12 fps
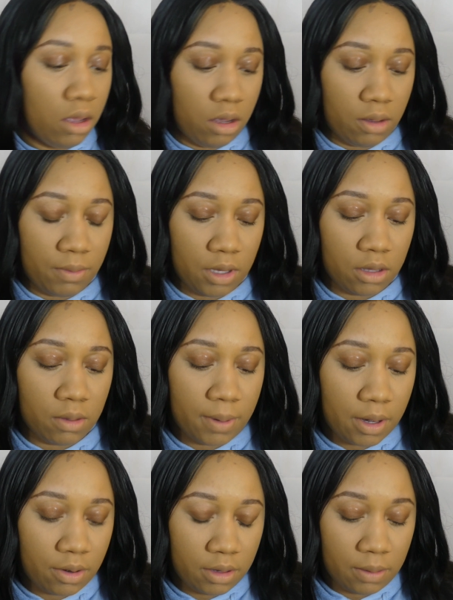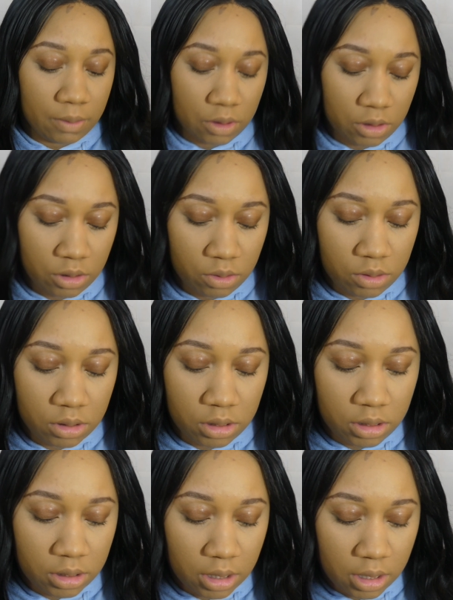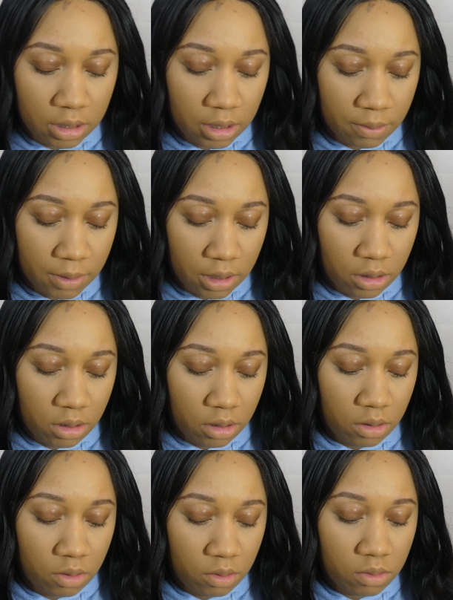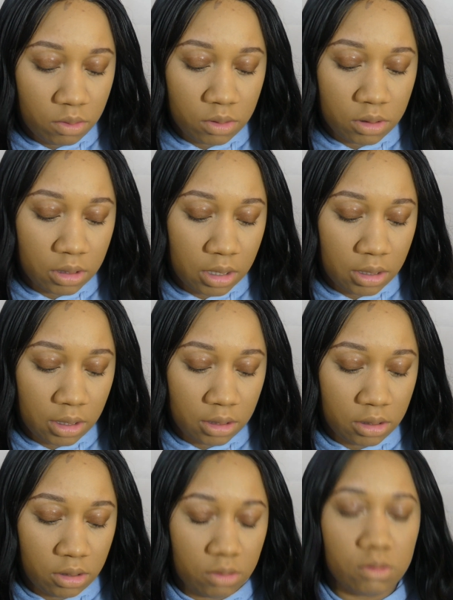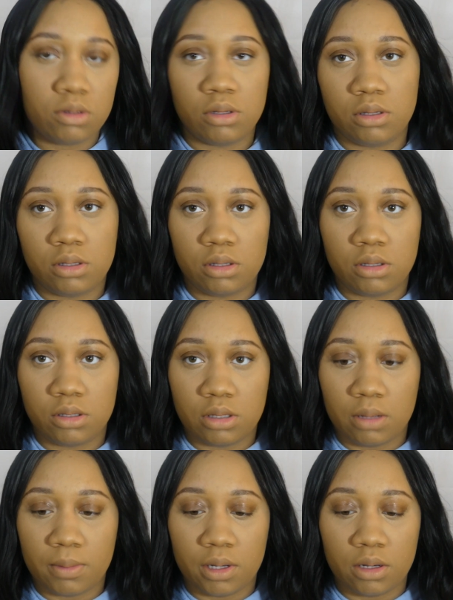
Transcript: The other powder that I'm going to use to set like my nose, I like to use this to set my